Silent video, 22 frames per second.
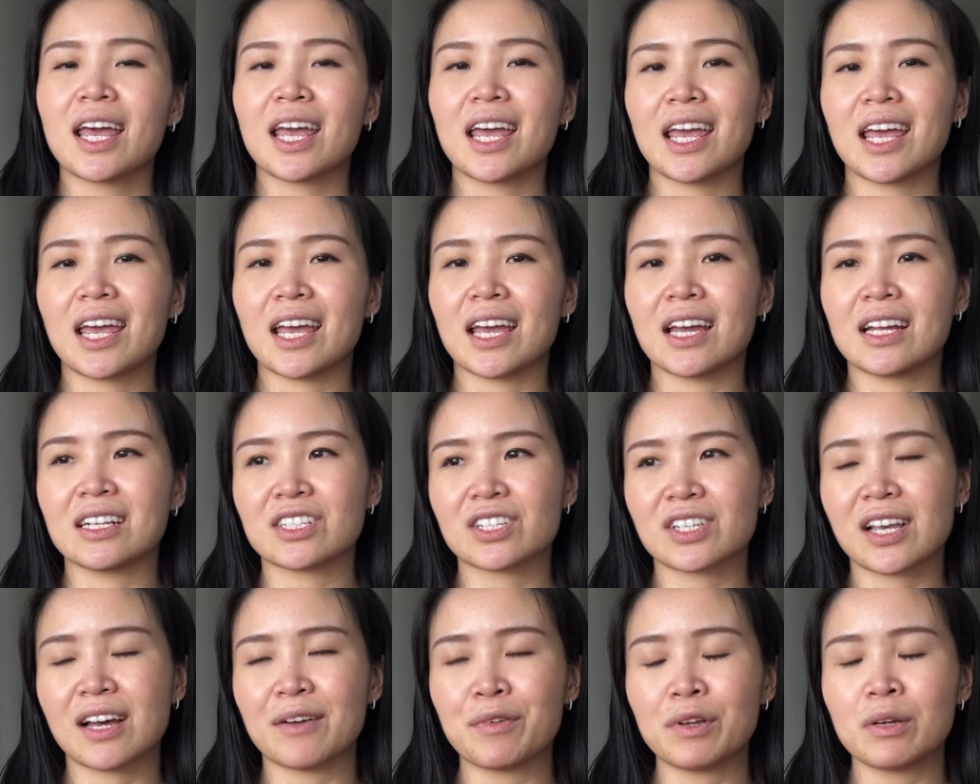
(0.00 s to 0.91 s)
and
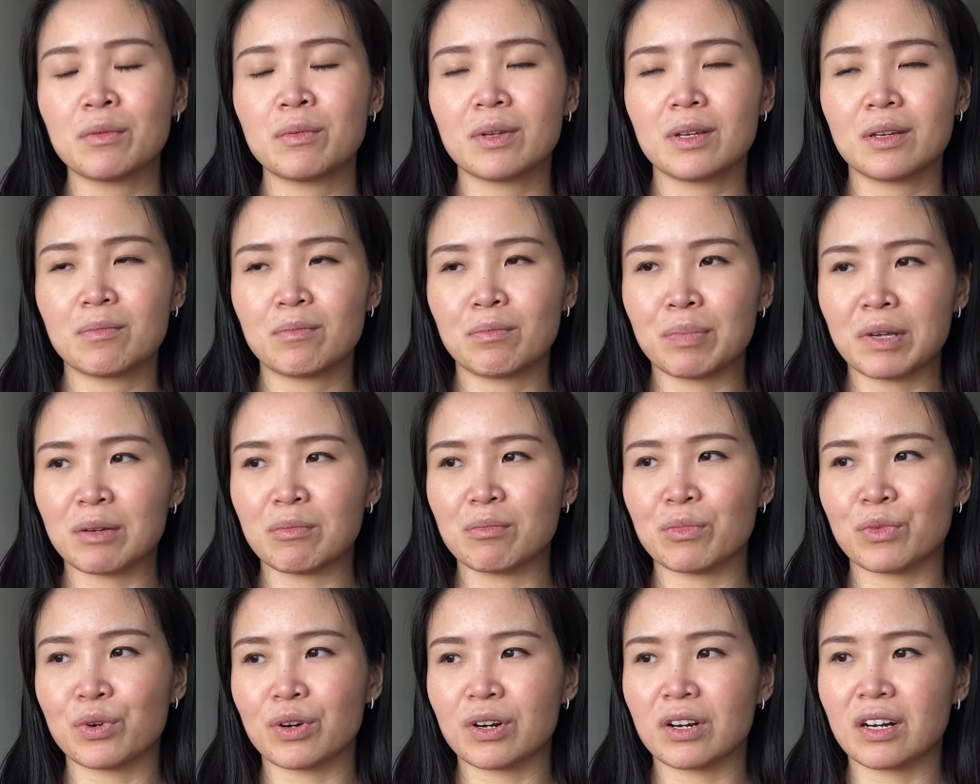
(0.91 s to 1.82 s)
just have a bit
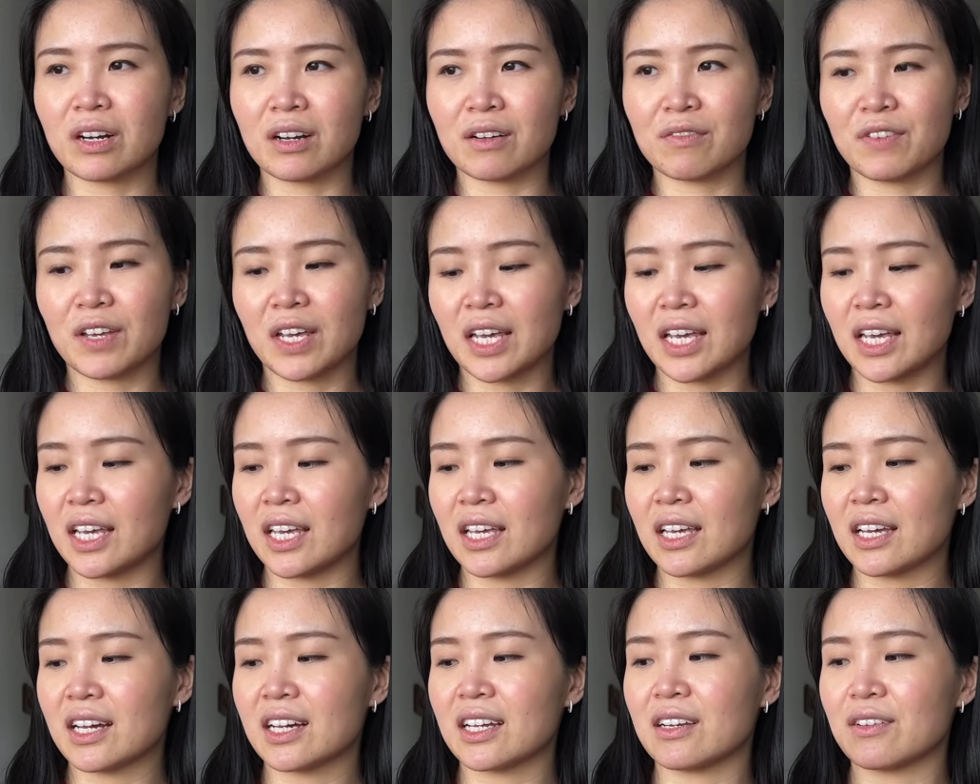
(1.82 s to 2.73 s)
more of
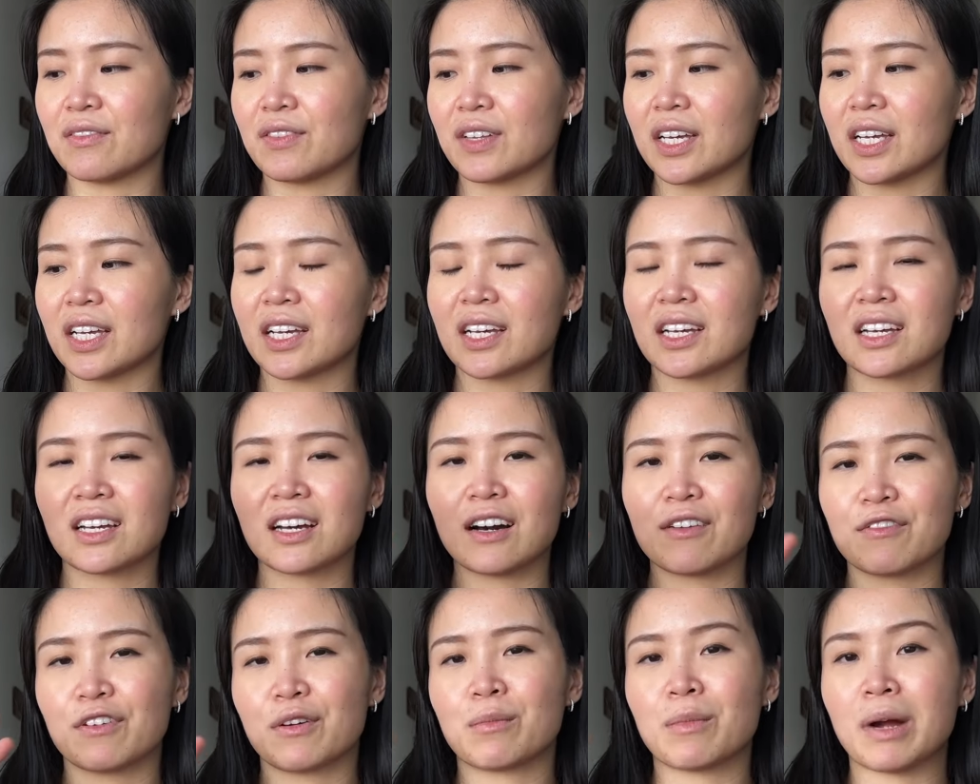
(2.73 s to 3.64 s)
a kind of like
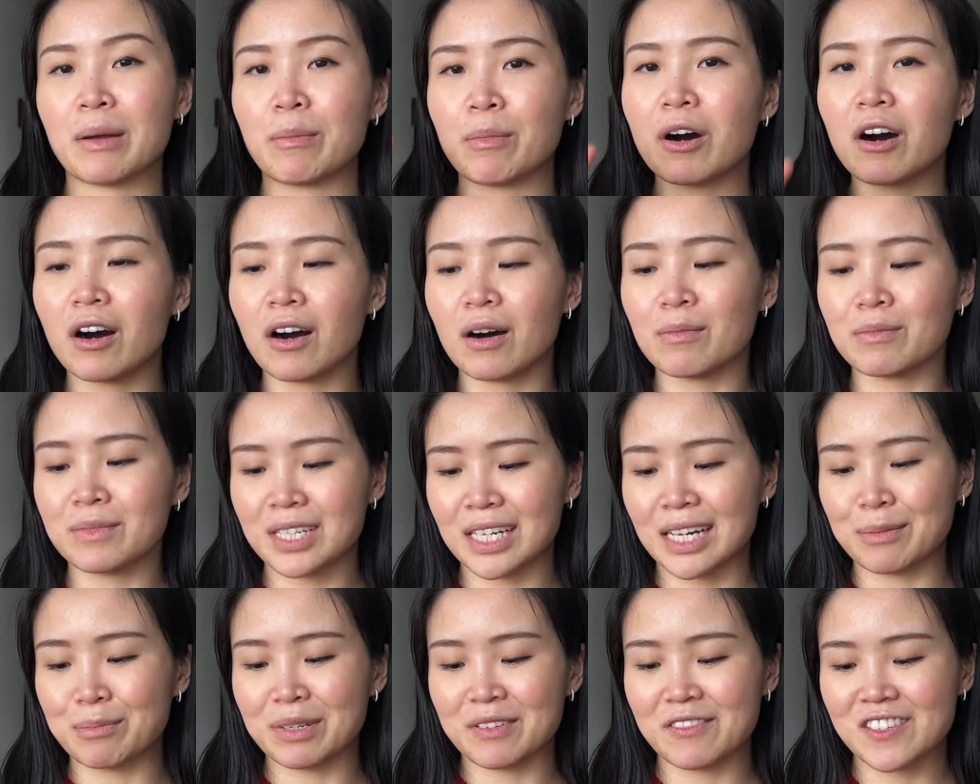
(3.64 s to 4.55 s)
cover my palm
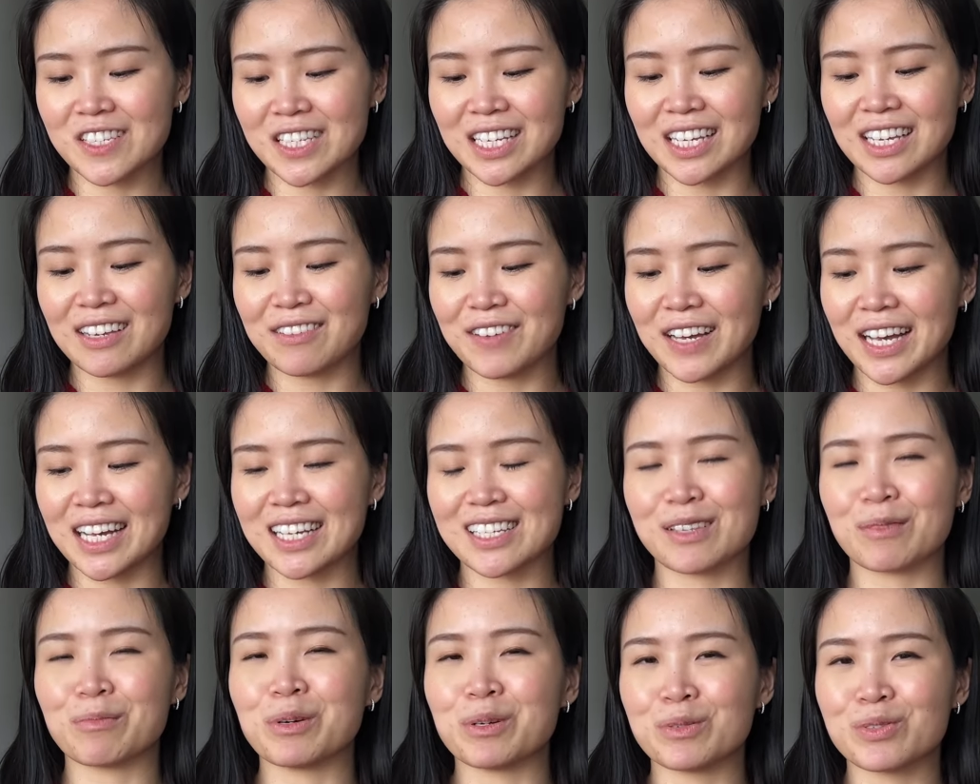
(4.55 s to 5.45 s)
type of sleeve as
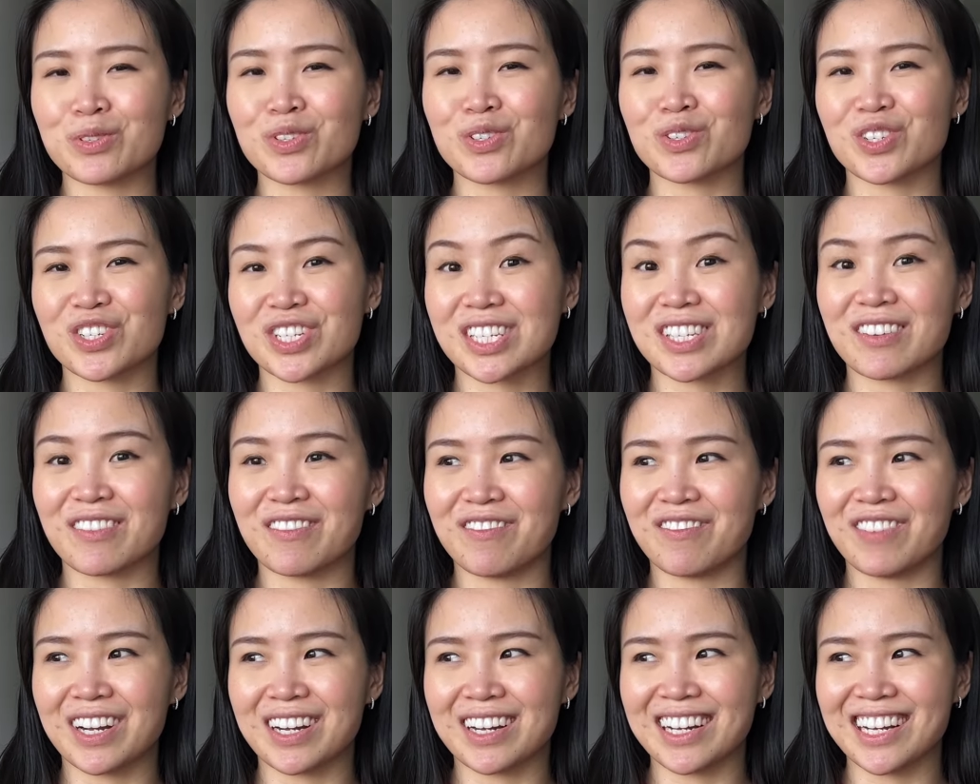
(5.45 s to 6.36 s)
opposed to just
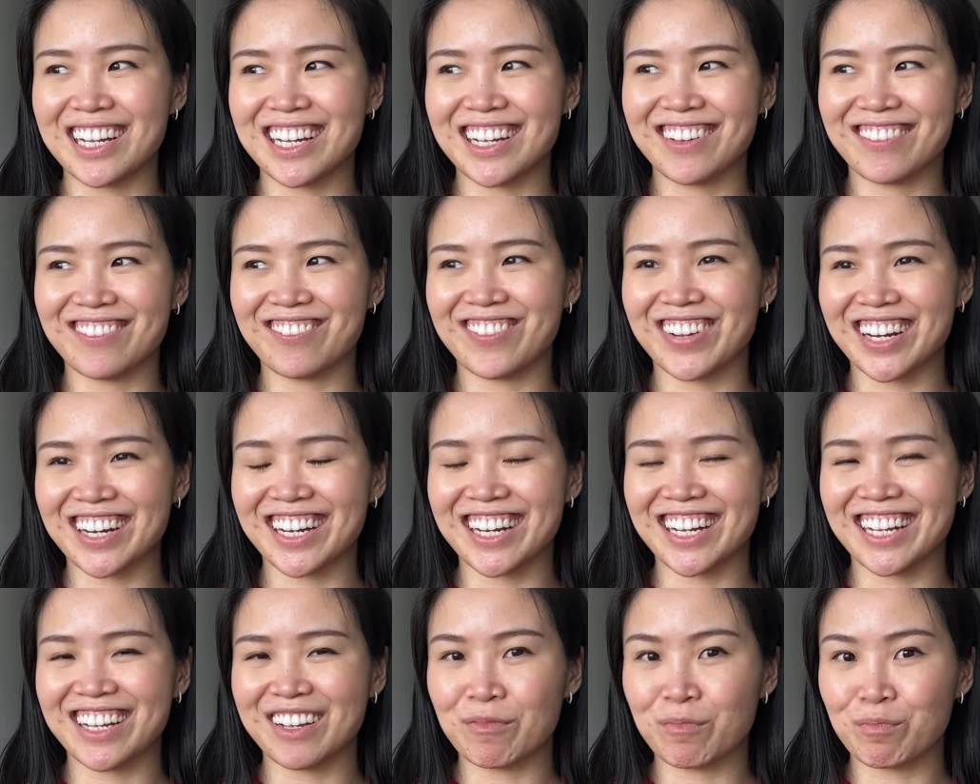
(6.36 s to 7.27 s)
very,
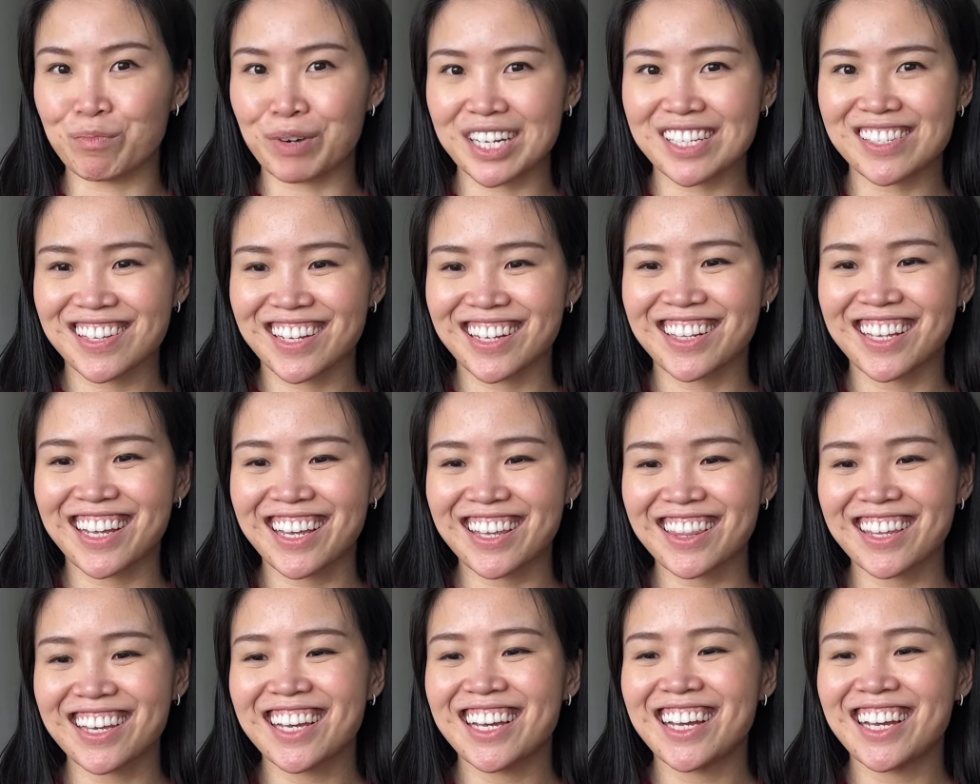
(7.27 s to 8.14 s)
very bracelet length.